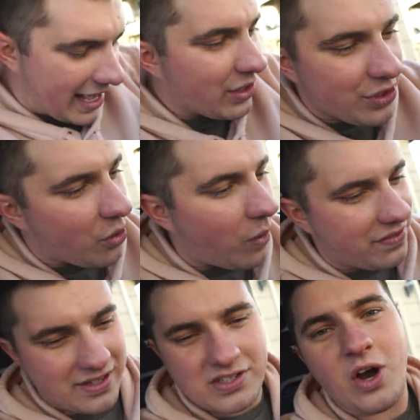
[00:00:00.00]
I don't know
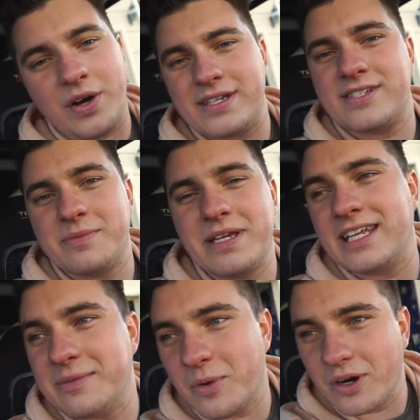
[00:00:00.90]
what this car is to me
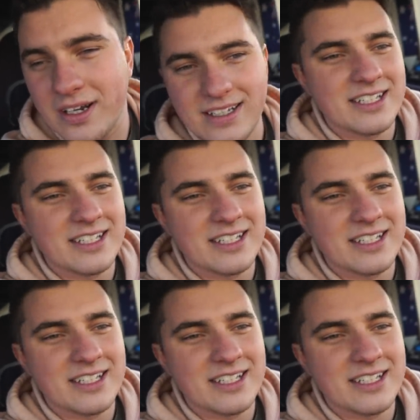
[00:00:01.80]
anymore.